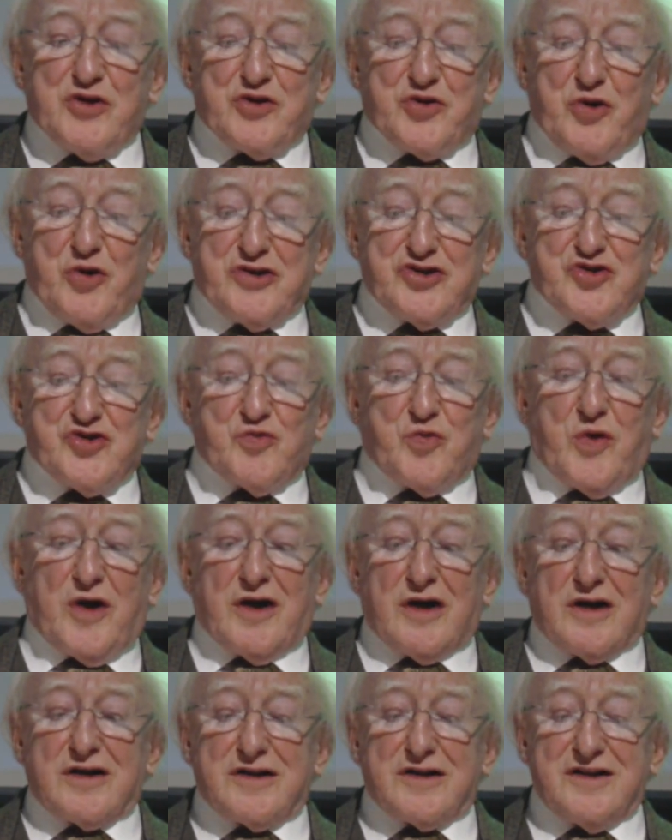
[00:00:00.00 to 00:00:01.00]
going to
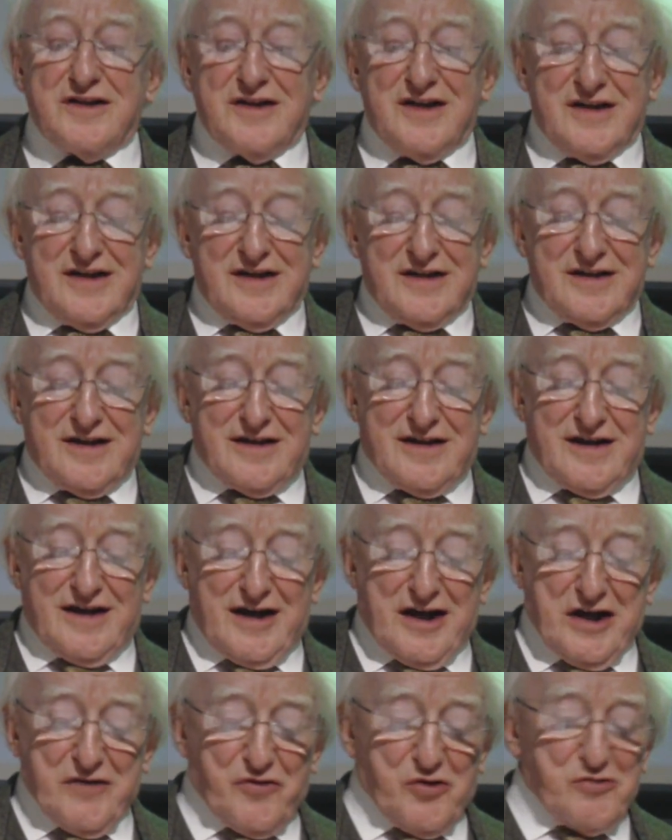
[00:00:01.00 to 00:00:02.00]
work.
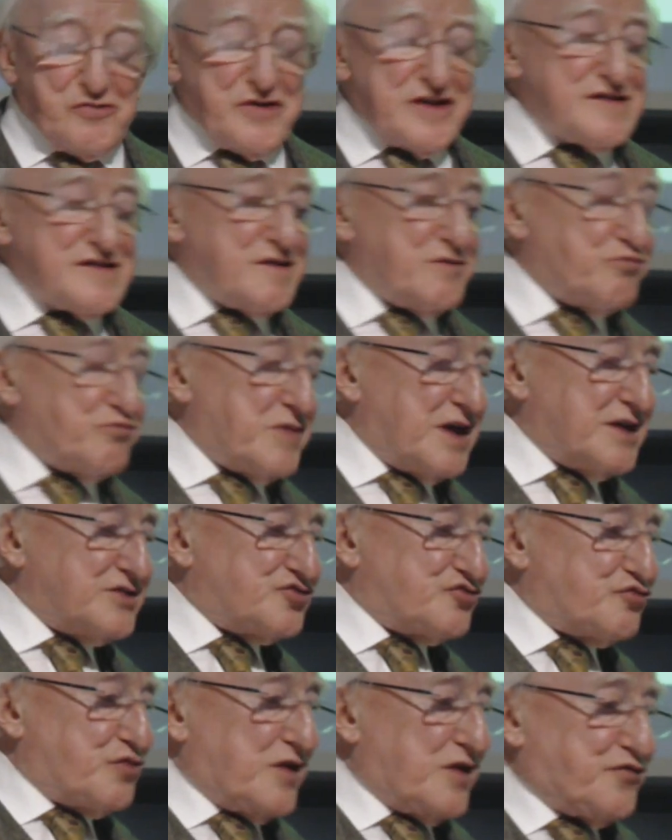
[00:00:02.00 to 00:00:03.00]
I've already made
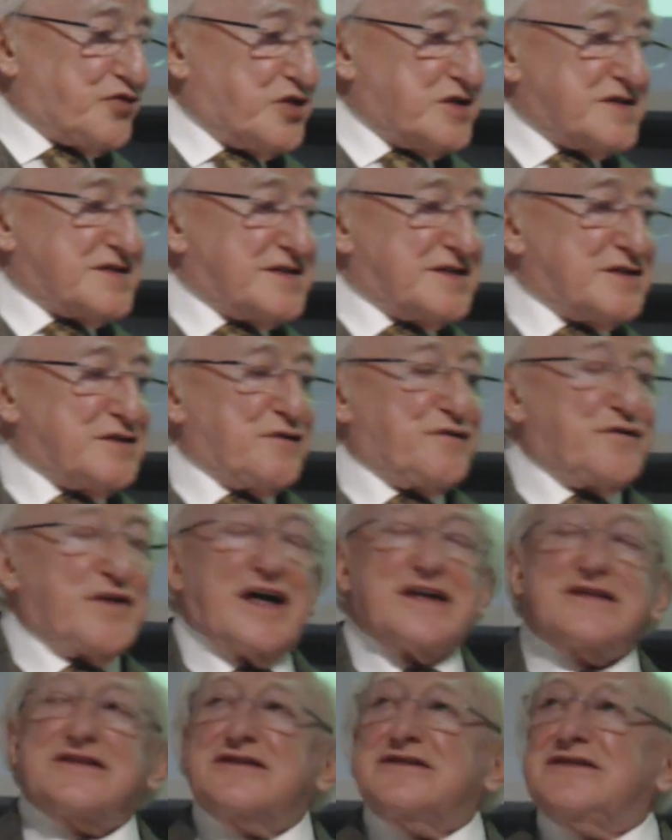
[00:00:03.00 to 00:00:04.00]
reference to the
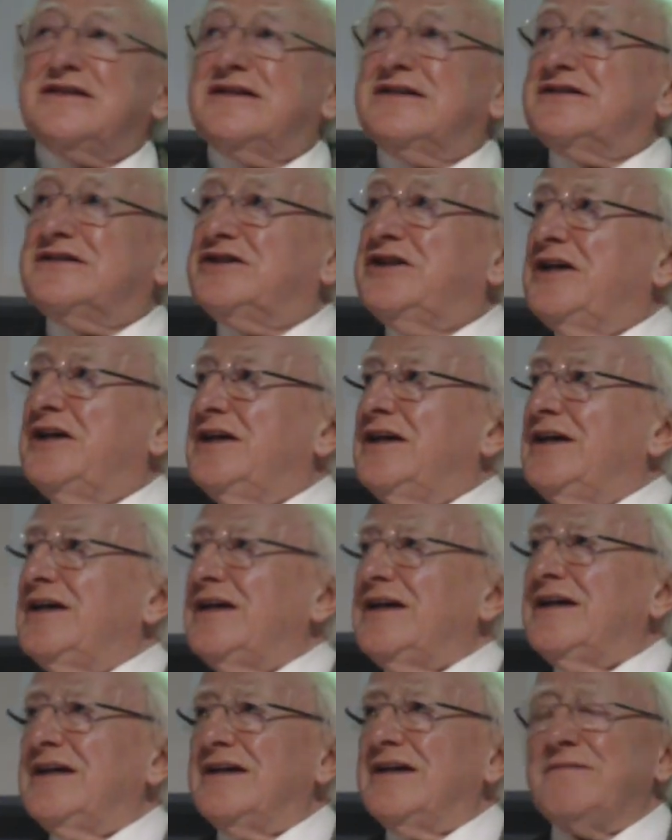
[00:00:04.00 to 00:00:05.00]
fact that
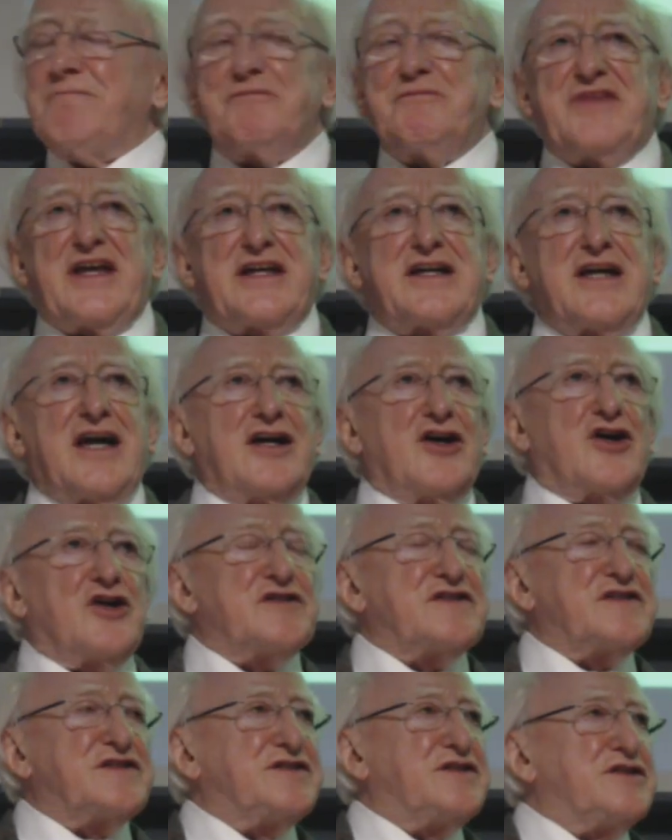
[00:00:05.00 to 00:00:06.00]
the
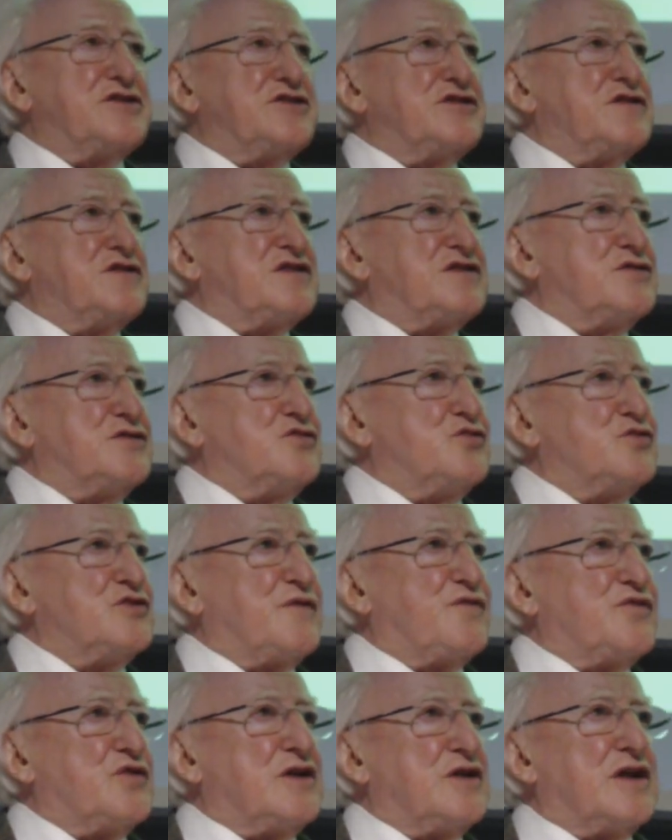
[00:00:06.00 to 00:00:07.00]
chaos that ensued,
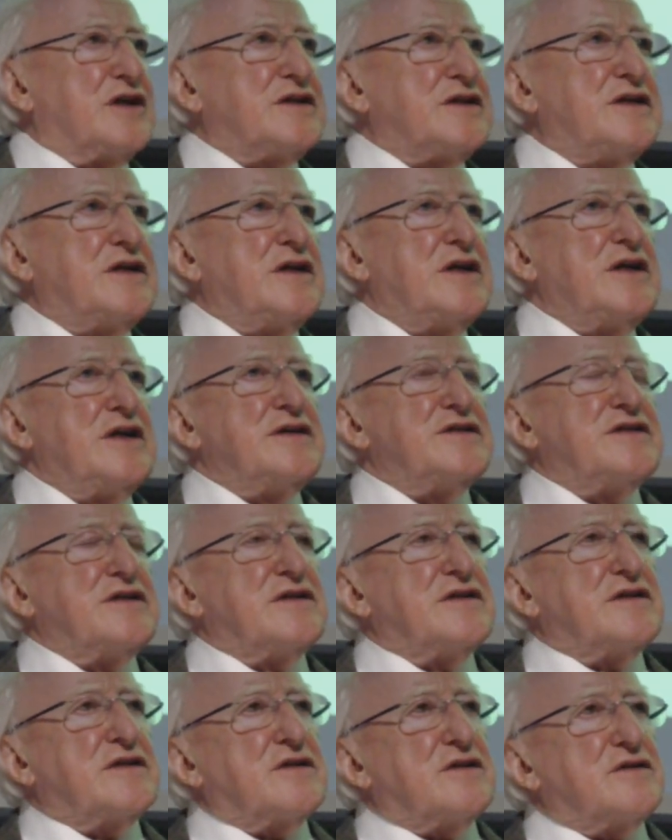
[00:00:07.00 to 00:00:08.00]
if you like,
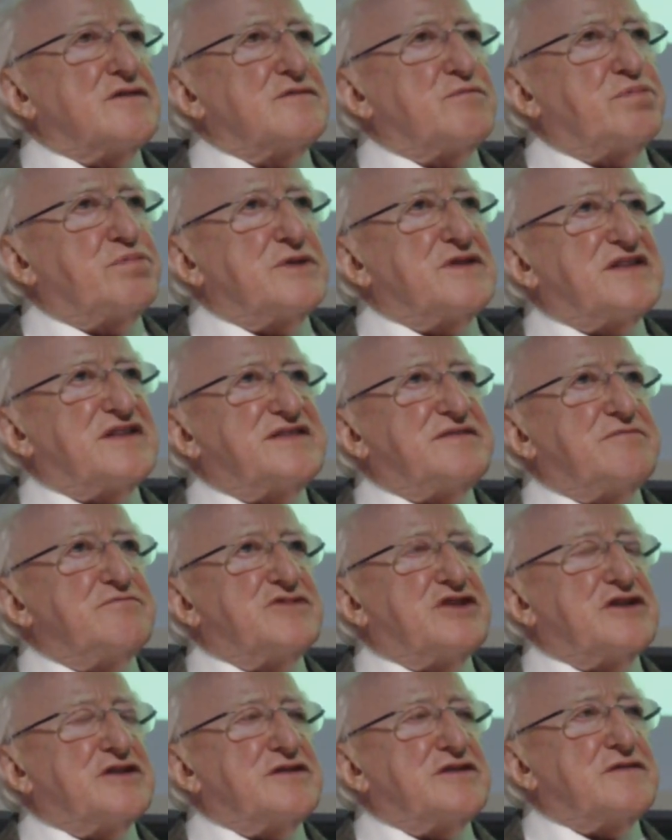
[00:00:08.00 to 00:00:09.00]

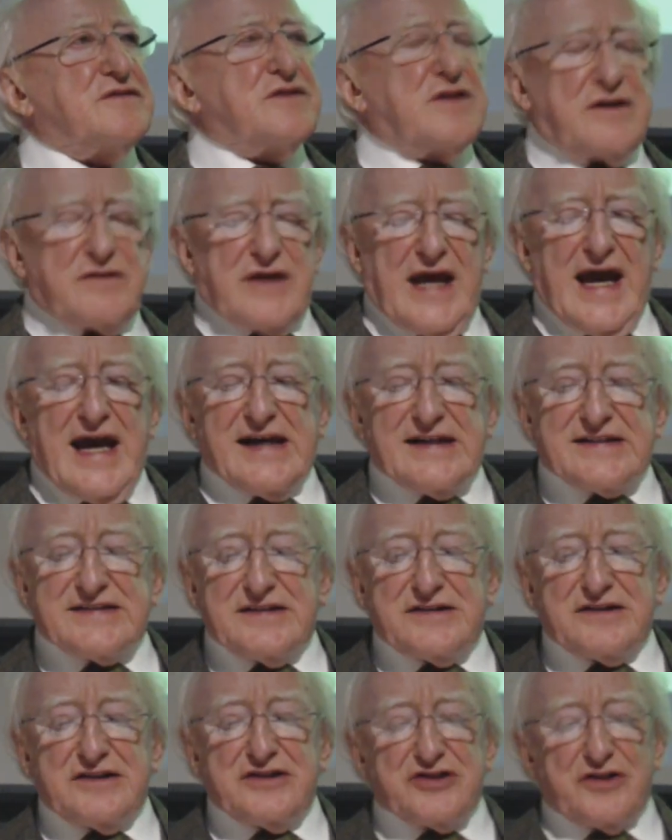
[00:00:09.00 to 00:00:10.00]
the
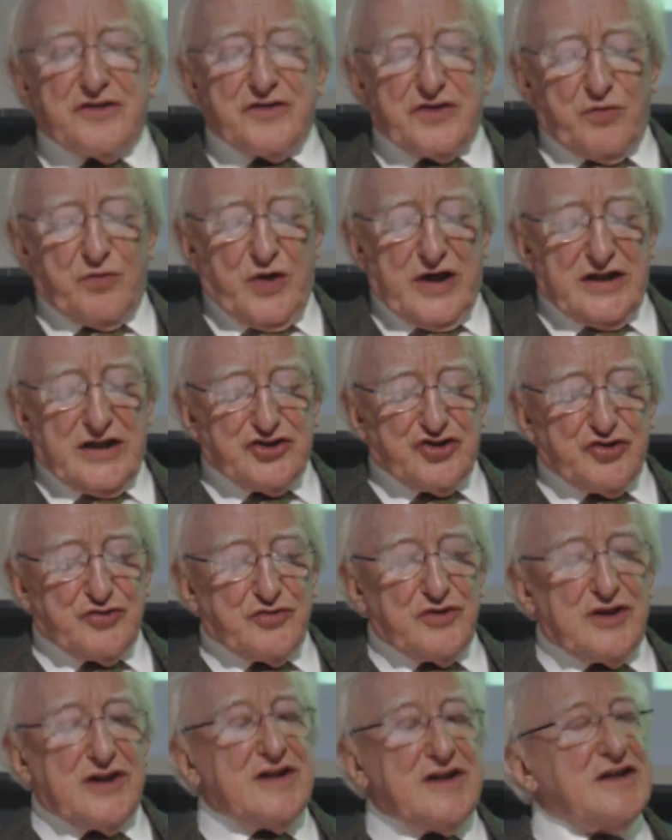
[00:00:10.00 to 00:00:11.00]
accident on the way to
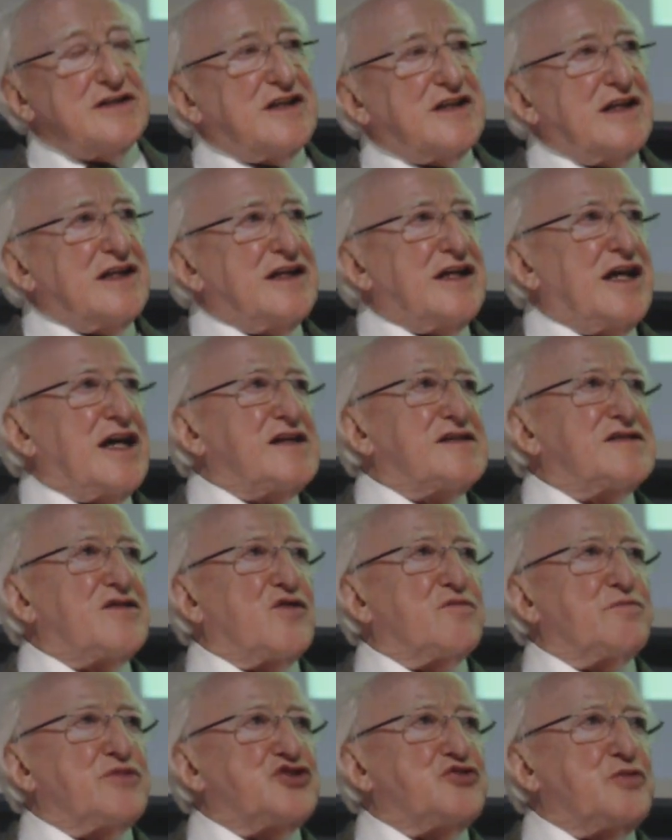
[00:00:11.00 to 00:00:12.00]
the
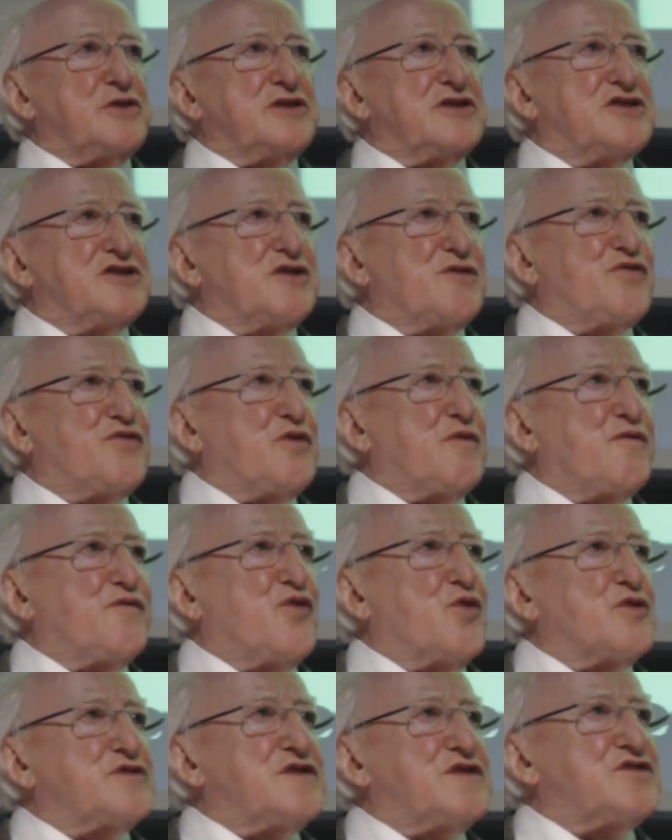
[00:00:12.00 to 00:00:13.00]
liaison between the different
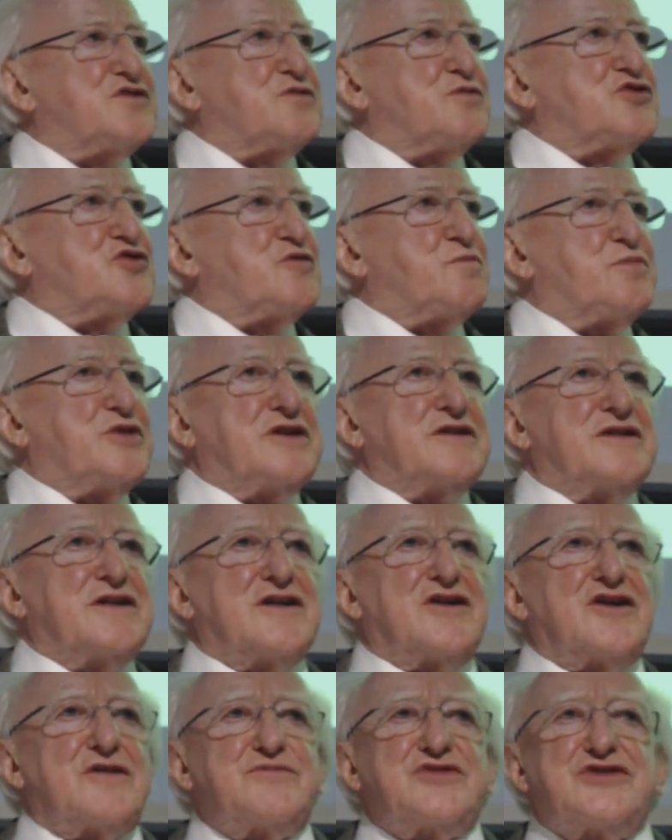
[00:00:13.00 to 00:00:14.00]
forces who were to bring the
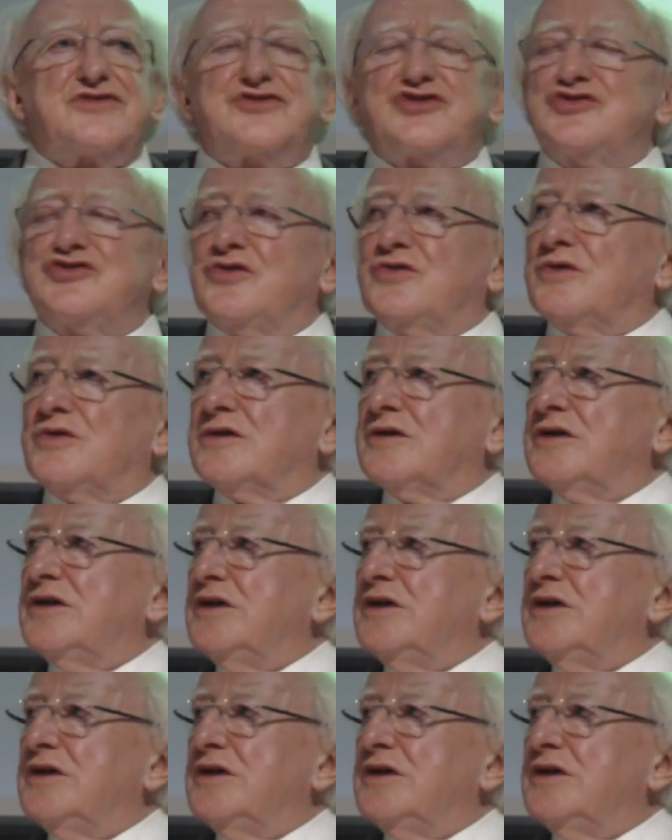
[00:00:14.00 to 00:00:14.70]
arms ashore